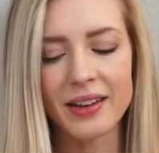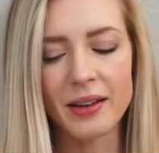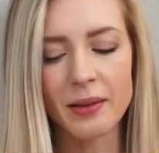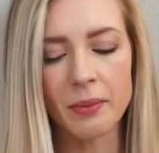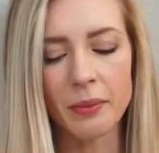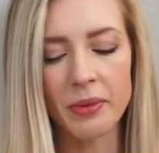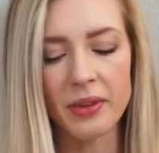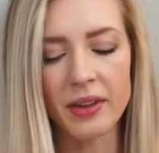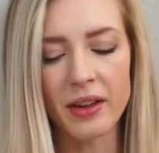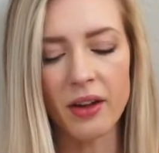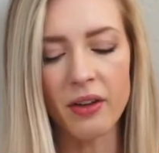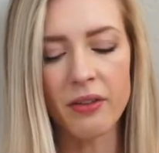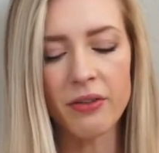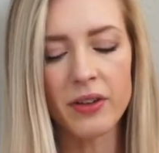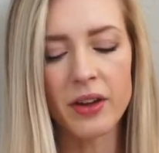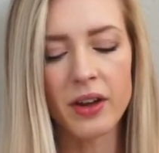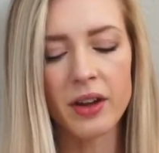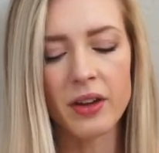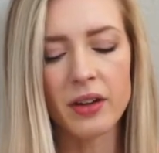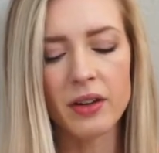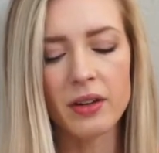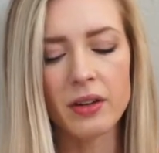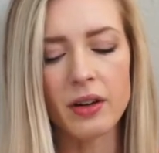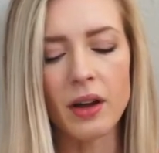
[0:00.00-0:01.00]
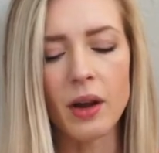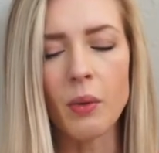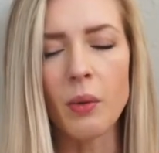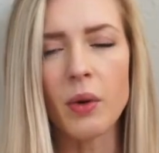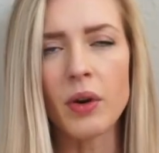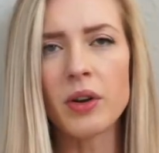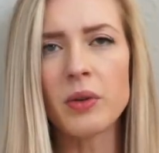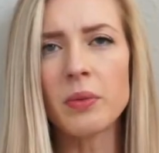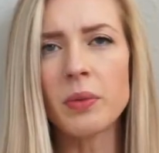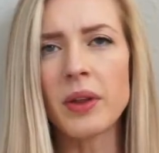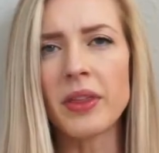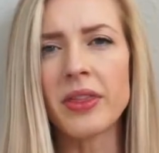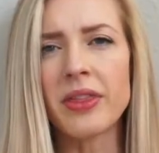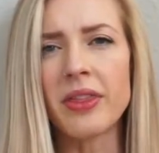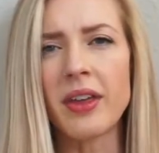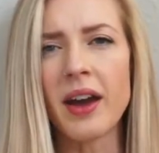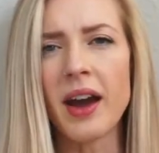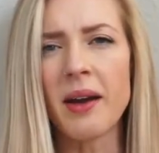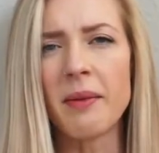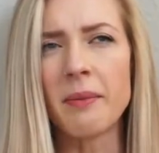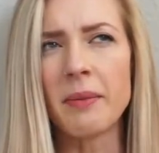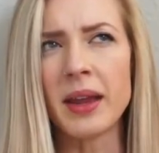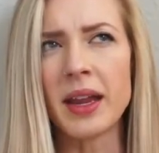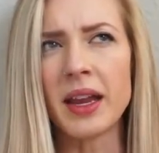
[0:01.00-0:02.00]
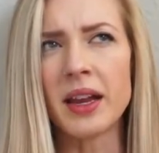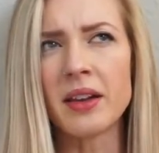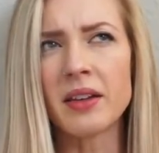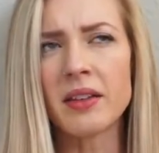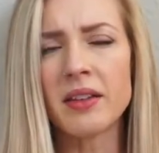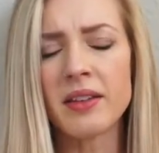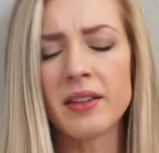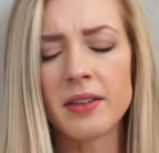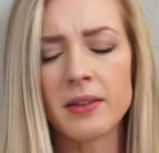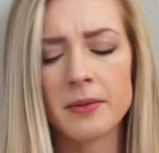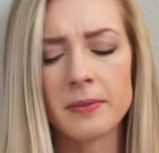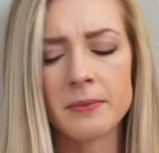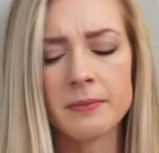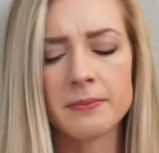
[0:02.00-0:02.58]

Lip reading: himself. I wonder what that means.